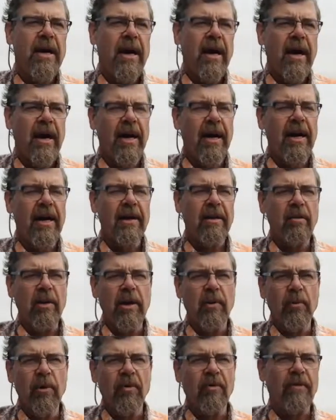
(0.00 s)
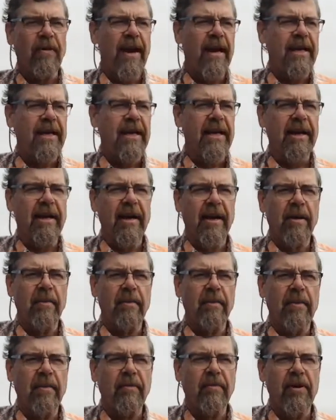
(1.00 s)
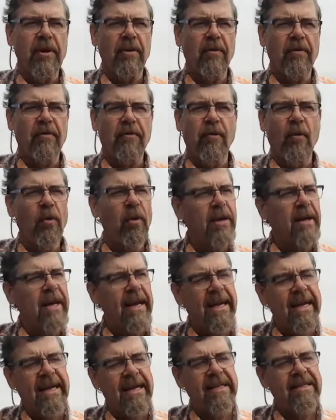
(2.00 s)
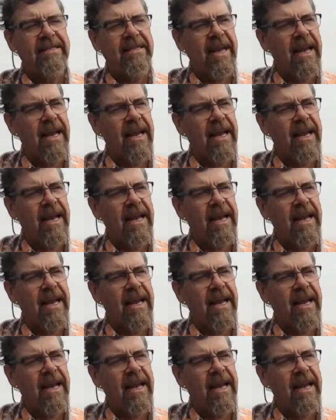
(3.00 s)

we're finding, 4 days